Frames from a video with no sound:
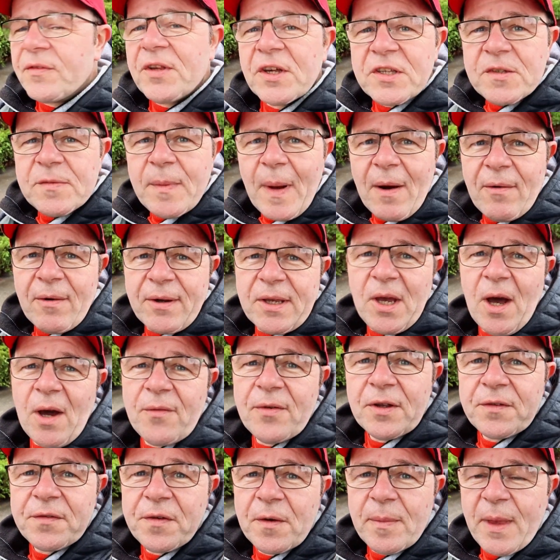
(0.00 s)
just about
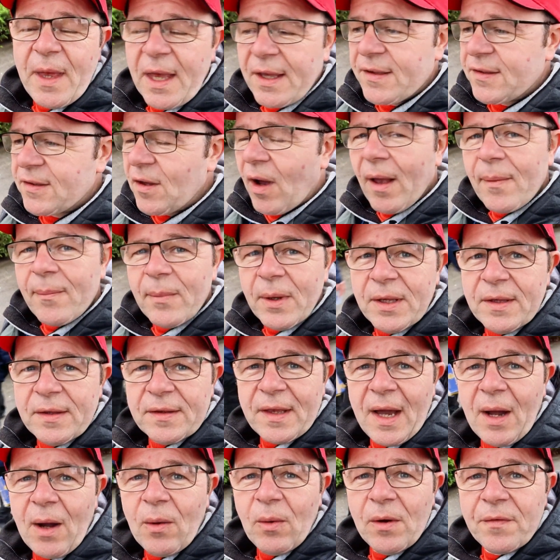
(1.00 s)
recovered from the excitement
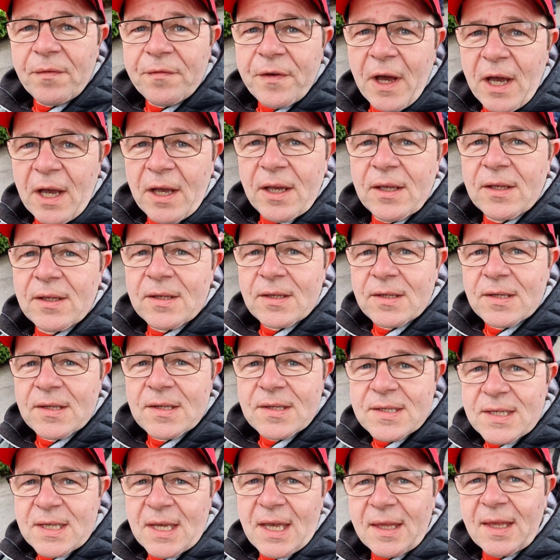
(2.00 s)
now of
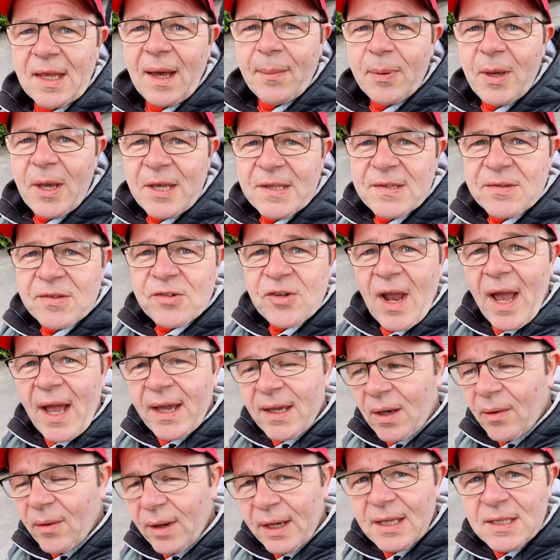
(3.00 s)
seeing that piece of
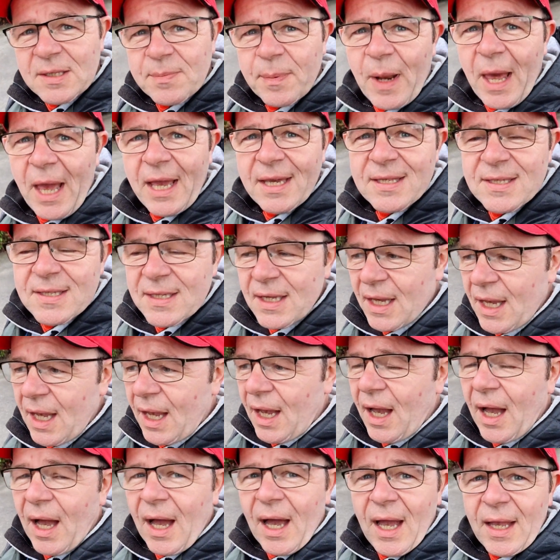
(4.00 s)
track going into place.
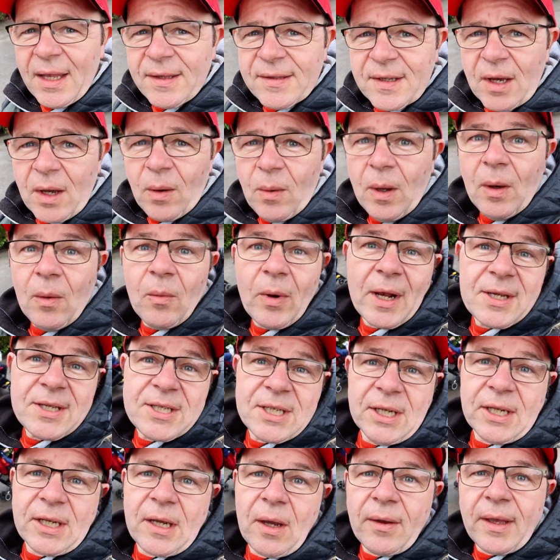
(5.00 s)
And we're
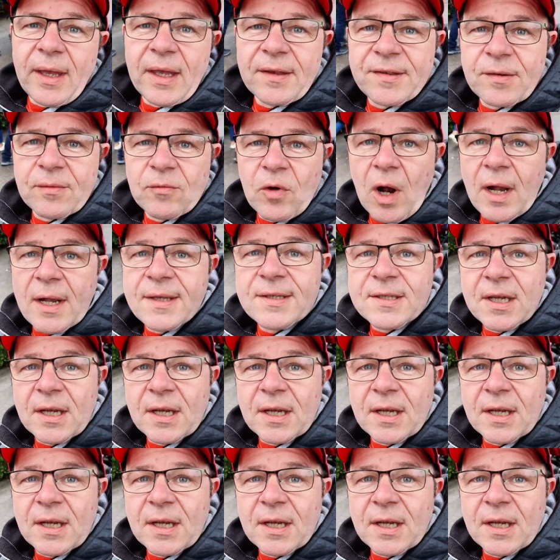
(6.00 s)
actually going to go and get some rides